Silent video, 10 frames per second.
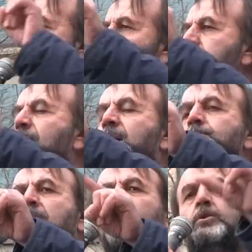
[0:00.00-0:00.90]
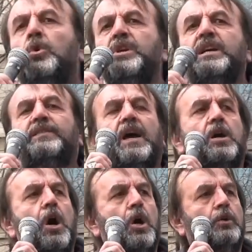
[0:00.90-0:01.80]
You remember 2 years
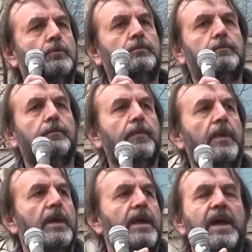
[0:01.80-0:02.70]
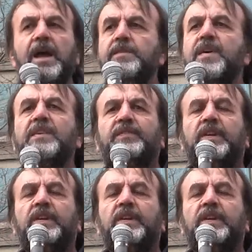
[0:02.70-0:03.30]
ago in the